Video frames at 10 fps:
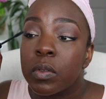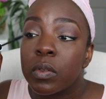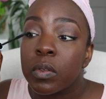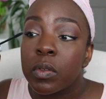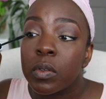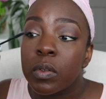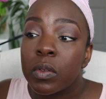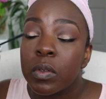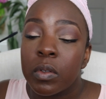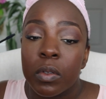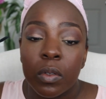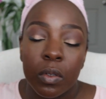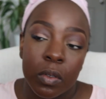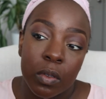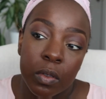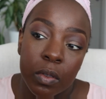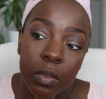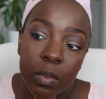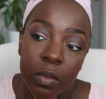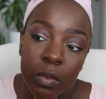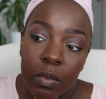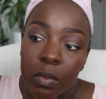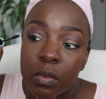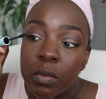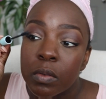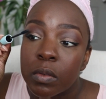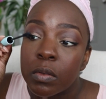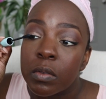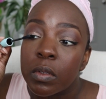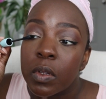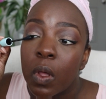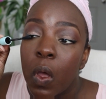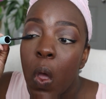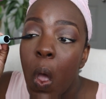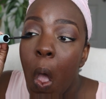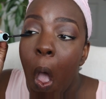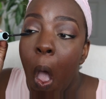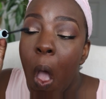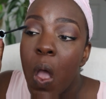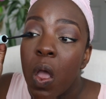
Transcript: [no speech]